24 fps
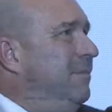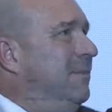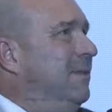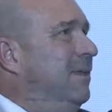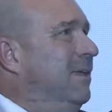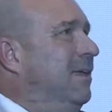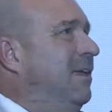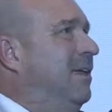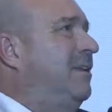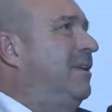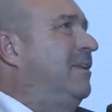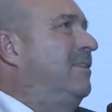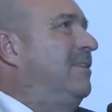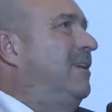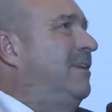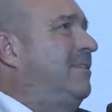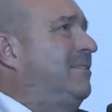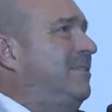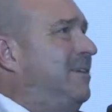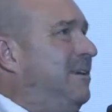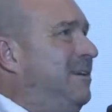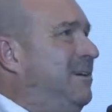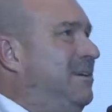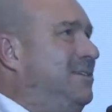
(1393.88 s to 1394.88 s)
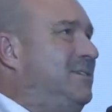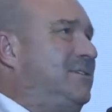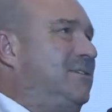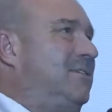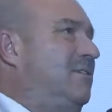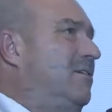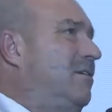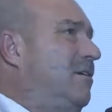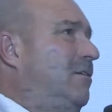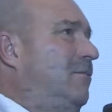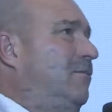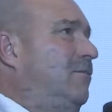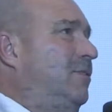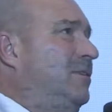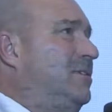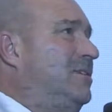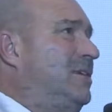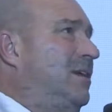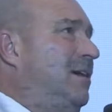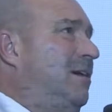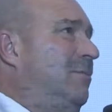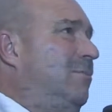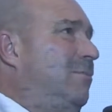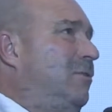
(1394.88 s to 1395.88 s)
And in that case, for
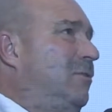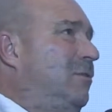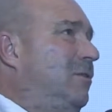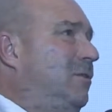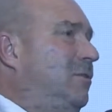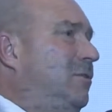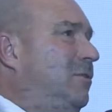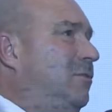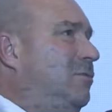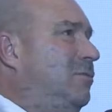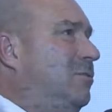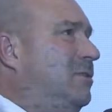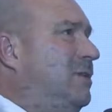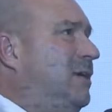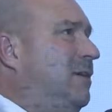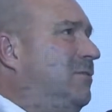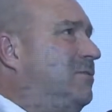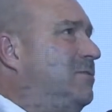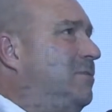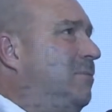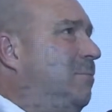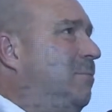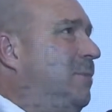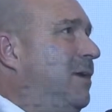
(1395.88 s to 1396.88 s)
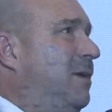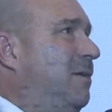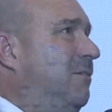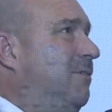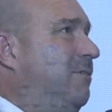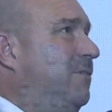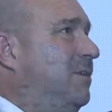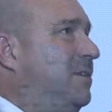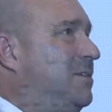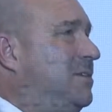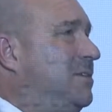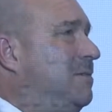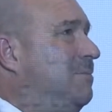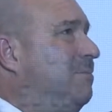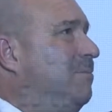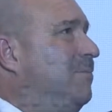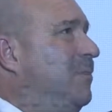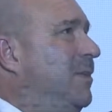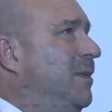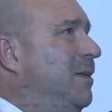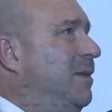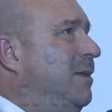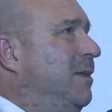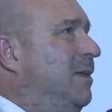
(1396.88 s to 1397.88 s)
example, you could have some benefits
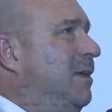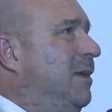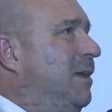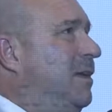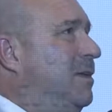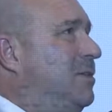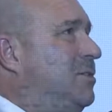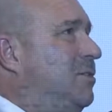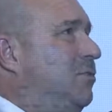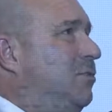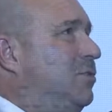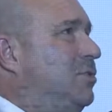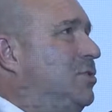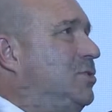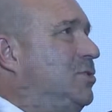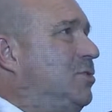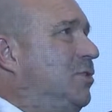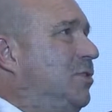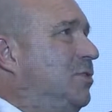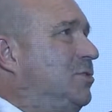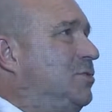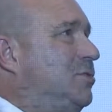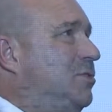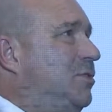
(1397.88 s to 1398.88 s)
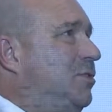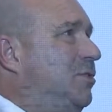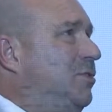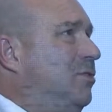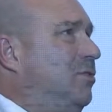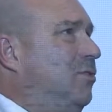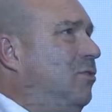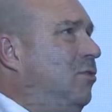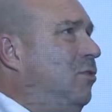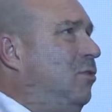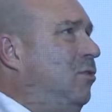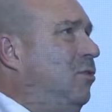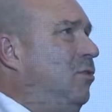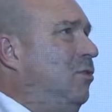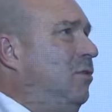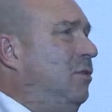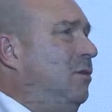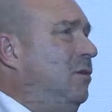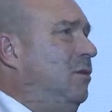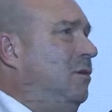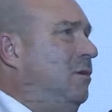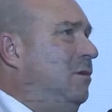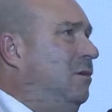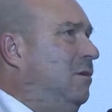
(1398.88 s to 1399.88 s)
as a constructor or
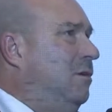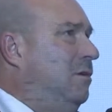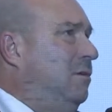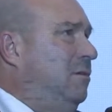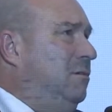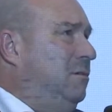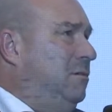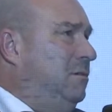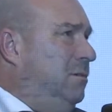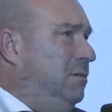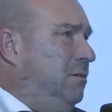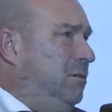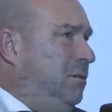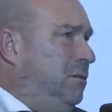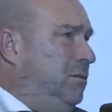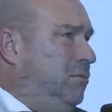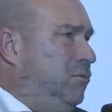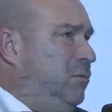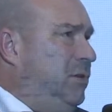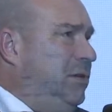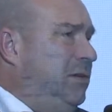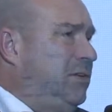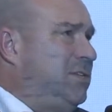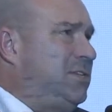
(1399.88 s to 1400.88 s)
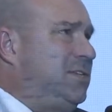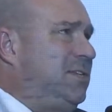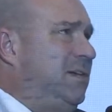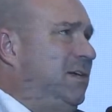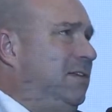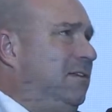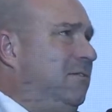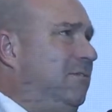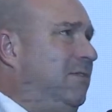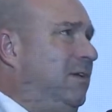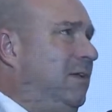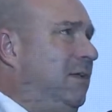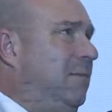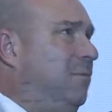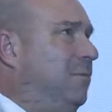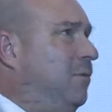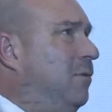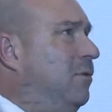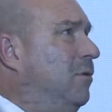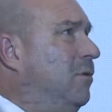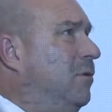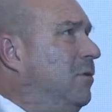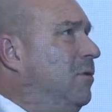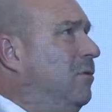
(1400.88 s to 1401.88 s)
a real estate developer
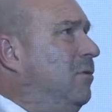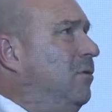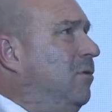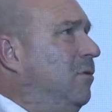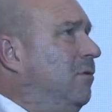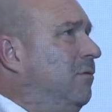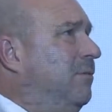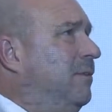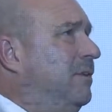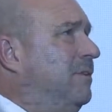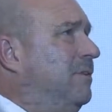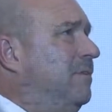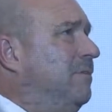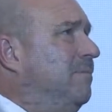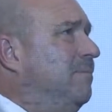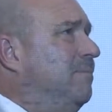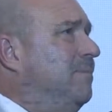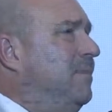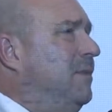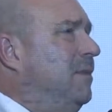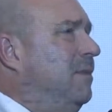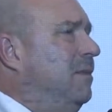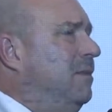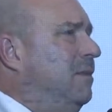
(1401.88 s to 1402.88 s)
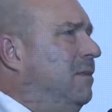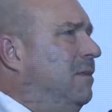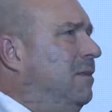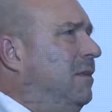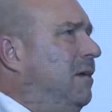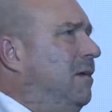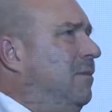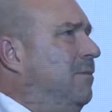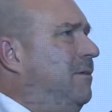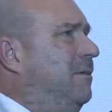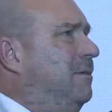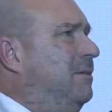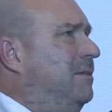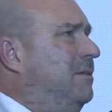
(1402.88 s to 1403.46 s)
of it. I think